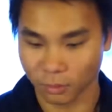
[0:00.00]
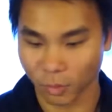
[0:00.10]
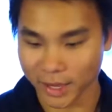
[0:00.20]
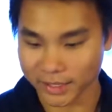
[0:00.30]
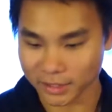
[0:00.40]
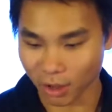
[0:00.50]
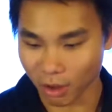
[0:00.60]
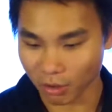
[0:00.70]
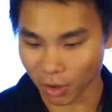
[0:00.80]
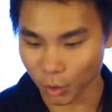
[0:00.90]
Why is
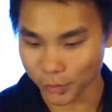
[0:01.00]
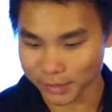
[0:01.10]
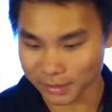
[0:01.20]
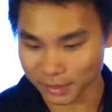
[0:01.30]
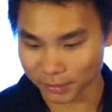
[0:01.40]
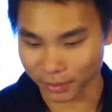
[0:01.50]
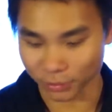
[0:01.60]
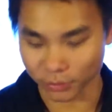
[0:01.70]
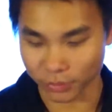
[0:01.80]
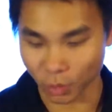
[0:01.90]
Kong always sleeping
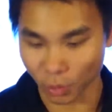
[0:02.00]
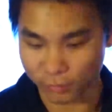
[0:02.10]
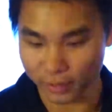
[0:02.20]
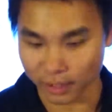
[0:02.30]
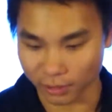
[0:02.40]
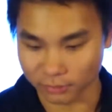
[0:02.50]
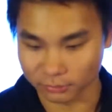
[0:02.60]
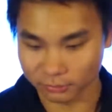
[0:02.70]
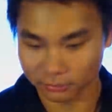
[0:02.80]
through the whole video?